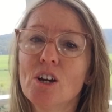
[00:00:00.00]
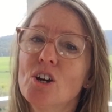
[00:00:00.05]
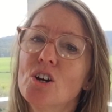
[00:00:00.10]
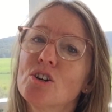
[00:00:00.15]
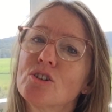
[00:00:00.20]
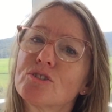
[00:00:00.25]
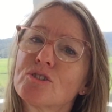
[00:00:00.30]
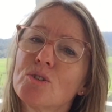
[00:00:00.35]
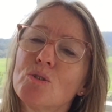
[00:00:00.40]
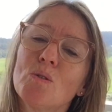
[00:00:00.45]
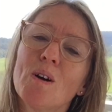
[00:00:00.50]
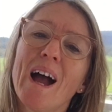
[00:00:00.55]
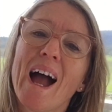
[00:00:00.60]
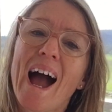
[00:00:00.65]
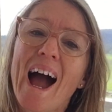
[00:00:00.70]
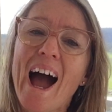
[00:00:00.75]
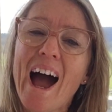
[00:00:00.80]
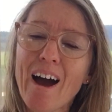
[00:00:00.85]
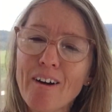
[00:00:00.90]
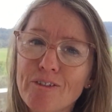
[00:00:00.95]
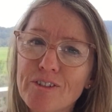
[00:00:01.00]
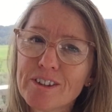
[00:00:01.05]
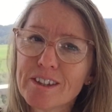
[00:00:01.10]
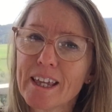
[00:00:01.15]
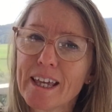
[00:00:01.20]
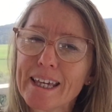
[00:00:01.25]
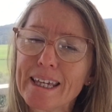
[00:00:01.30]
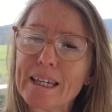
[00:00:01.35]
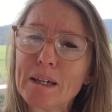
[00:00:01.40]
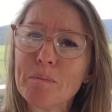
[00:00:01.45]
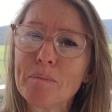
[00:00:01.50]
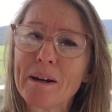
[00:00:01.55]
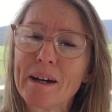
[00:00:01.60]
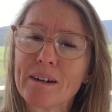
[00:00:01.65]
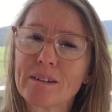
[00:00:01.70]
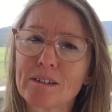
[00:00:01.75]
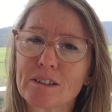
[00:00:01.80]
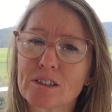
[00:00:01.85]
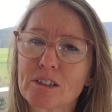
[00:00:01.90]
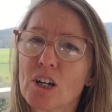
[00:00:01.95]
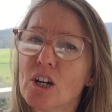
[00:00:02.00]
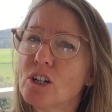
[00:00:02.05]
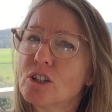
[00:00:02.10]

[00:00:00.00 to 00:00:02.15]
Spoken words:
So have a think about it.